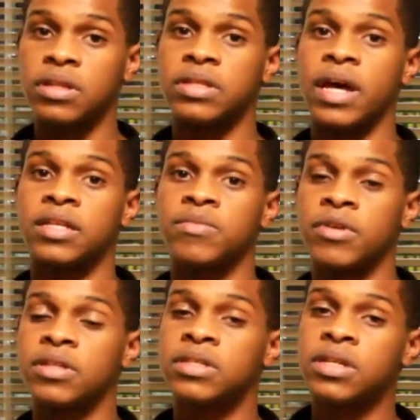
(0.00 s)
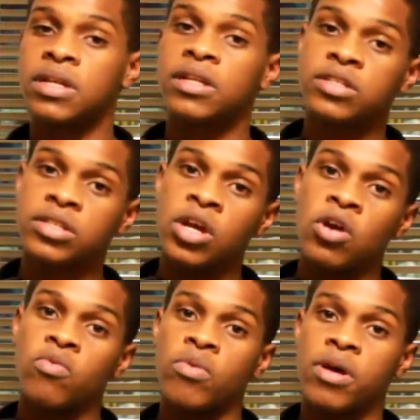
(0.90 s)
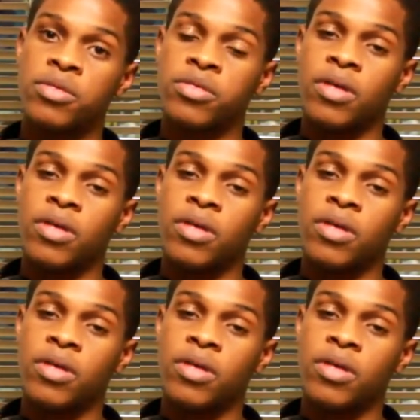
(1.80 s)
that speaks in English with